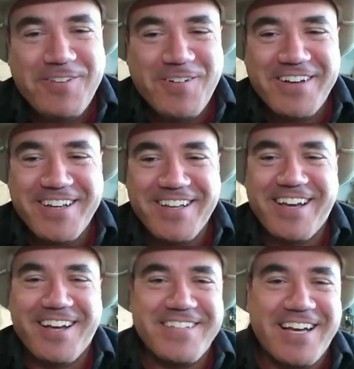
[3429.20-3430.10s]
want to
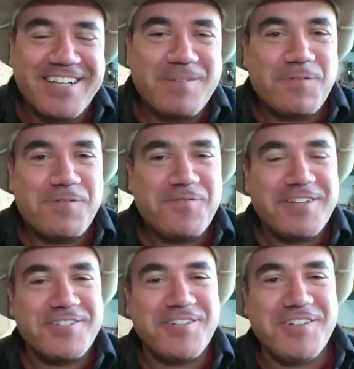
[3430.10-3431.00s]
contact a
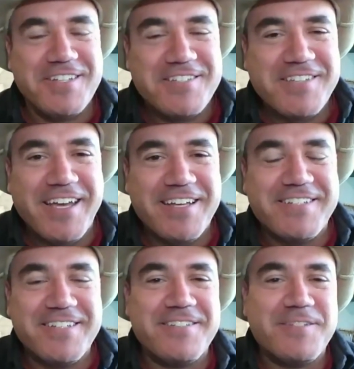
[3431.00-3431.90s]
professional, a
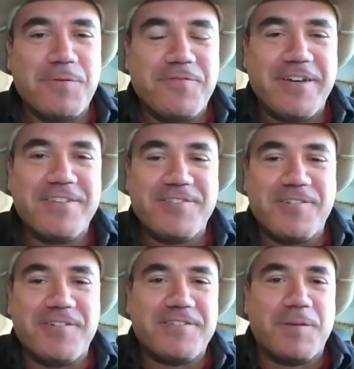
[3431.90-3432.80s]
scientist, a
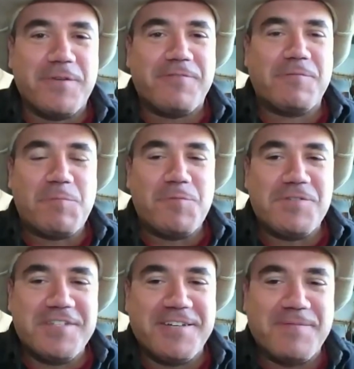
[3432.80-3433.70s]
professor, somebody from a
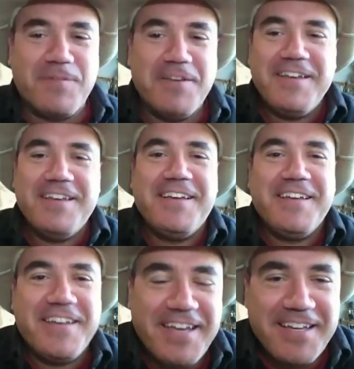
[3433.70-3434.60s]
museum,
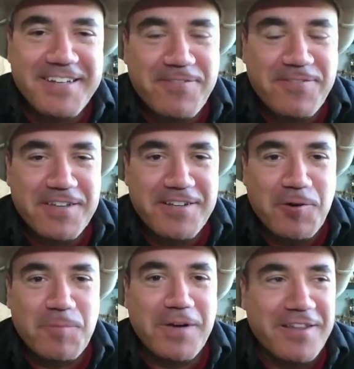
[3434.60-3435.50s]
and definitely
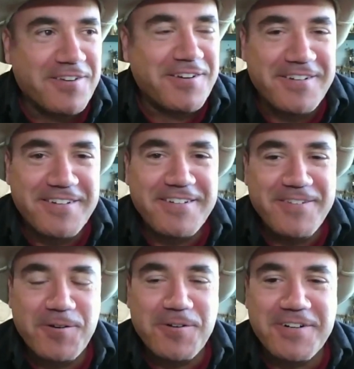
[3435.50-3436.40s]
don't bother
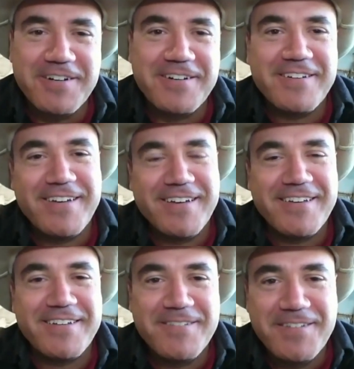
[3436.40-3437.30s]
your
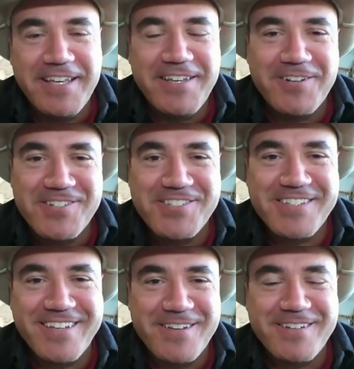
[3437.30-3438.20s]

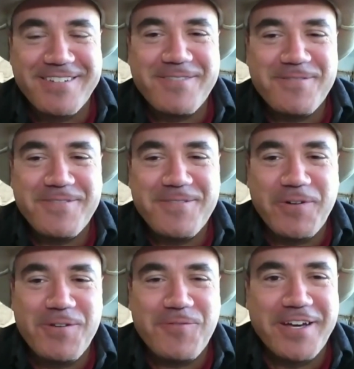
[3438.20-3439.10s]
leaders
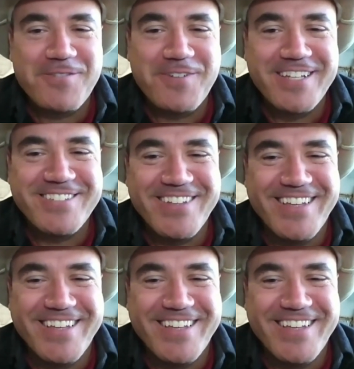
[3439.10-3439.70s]
when you find a fossil.